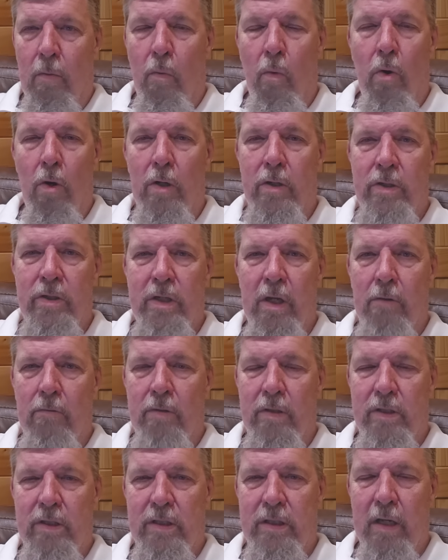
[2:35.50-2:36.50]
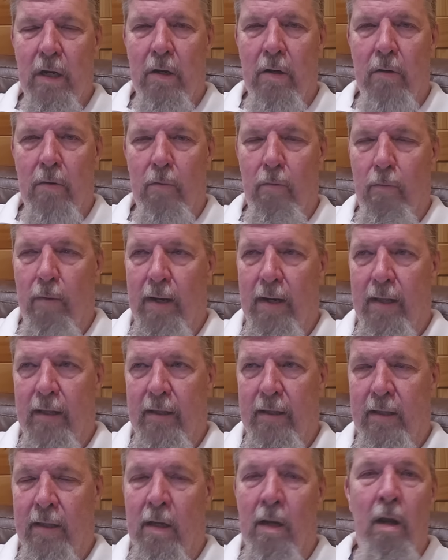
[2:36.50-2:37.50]
Wars don't start
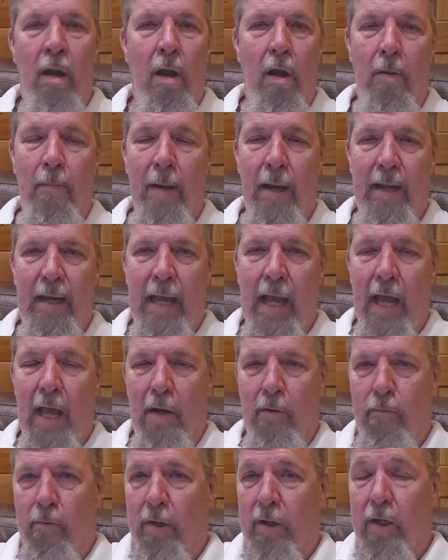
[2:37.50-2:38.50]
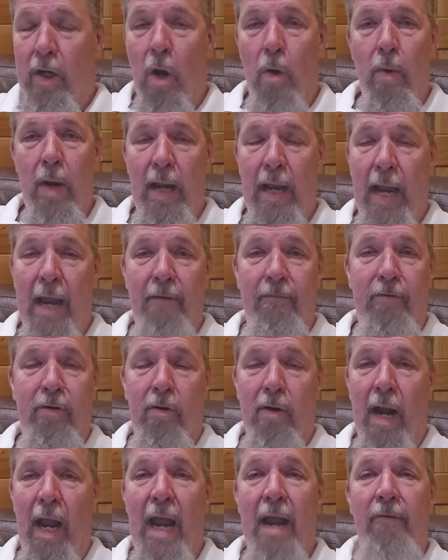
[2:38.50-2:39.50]
with, oh my God, we're going
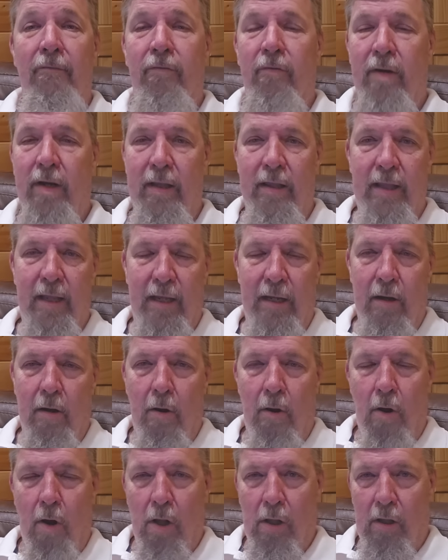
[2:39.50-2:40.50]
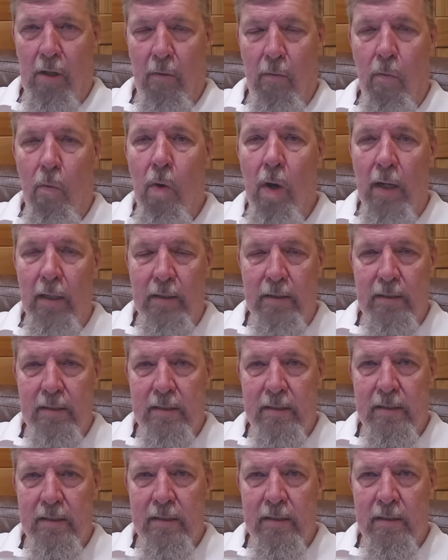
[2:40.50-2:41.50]
after everything all at
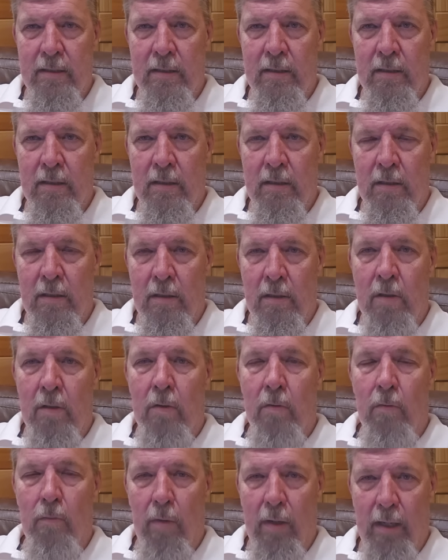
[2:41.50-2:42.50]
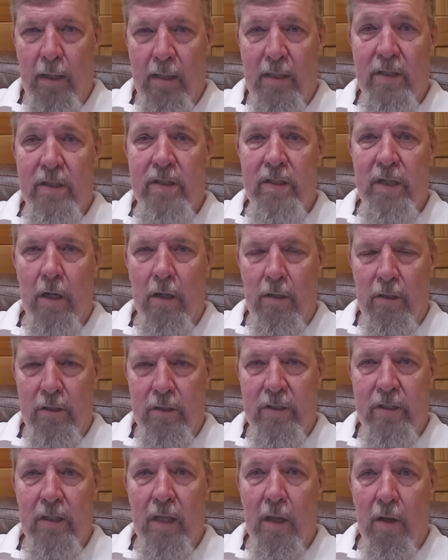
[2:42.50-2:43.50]
once. We're going to start
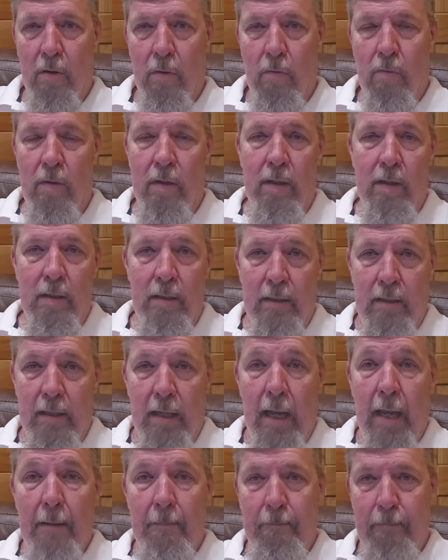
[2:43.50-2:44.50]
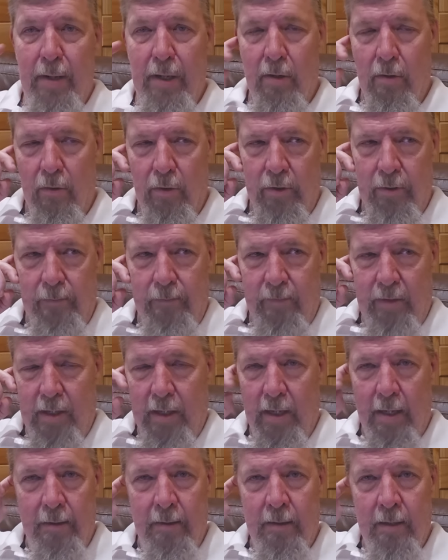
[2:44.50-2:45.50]
slow and build,
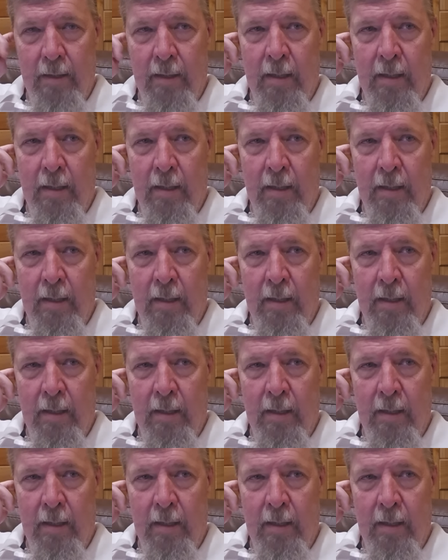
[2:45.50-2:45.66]
okay?